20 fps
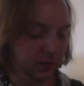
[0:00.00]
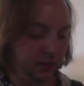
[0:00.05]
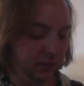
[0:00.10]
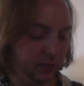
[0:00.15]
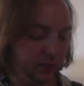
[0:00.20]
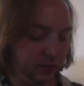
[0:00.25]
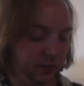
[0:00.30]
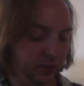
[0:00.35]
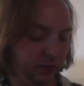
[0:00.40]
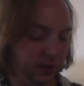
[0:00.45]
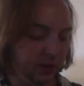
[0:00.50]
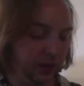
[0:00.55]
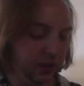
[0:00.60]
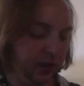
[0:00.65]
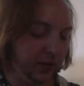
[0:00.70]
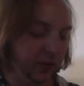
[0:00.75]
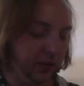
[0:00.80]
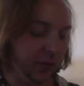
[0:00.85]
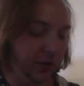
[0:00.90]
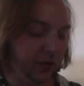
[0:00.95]
Pete Townshend
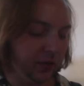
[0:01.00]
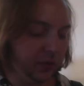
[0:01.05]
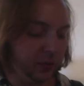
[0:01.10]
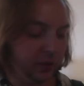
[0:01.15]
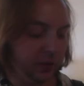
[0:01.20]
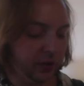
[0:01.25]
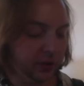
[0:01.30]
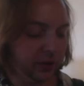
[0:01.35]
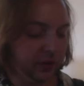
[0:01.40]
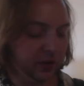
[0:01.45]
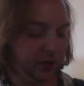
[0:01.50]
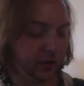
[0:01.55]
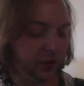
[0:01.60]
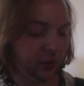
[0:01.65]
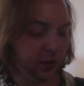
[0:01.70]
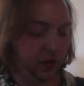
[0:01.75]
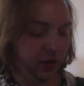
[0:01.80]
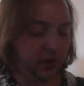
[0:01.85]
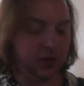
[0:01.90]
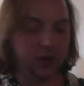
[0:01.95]
basically plays it this way:
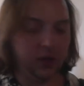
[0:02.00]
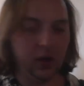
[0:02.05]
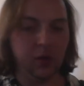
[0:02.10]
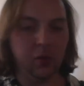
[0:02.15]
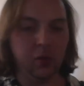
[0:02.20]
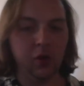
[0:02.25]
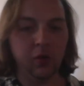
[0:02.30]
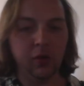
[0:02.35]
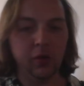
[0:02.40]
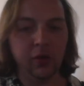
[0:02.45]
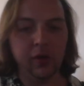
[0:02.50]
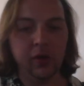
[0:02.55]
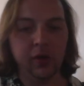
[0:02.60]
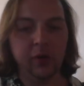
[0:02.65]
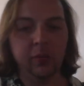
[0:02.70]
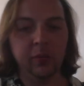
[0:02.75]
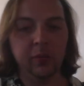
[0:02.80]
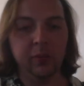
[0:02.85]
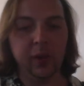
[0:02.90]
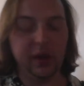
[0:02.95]
thumb over the
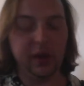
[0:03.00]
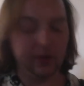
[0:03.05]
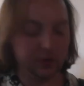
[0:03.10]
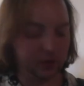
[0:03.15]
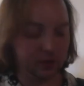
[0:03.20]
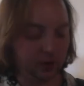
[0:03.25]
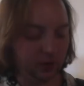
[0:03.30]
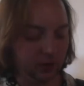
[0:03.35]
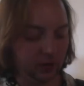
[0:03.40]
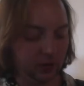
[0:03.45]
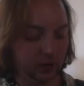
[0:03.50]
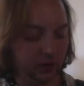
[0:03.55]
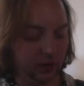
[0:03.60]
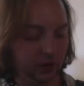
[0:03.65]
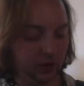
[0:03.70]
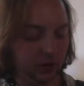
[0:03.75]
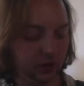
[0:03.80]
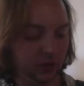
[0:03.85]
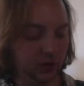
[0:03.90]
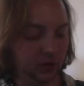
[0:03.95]
bass note here,
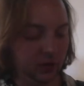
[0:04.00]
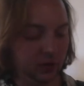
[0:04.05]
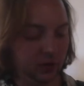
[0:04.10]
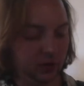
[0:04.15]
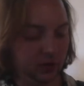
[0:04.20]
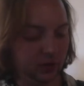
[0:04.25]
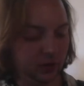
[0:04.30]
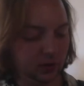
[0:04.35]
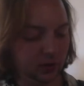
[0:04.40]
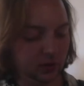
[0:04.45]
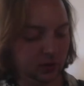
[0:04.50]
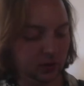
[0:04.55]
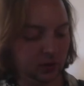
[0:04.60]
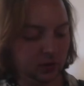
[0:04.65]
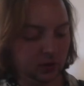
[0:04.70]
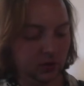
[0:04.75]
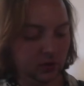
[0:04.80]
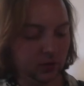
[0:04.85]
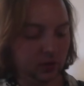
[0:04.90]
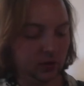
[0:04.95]

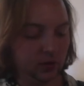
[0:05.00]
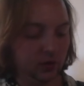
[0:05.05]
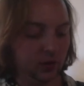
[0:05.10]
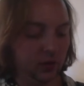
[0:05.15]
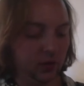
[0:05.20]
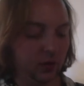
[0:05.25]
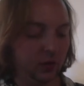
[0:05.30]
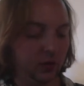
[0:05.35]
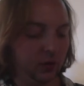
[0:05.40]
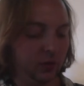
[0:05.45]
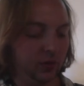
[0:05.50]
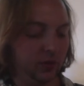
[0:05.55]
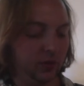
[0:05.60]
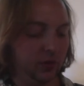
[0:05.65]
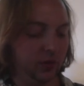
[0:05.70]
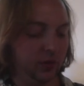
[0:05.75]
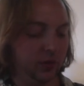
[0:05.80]
so the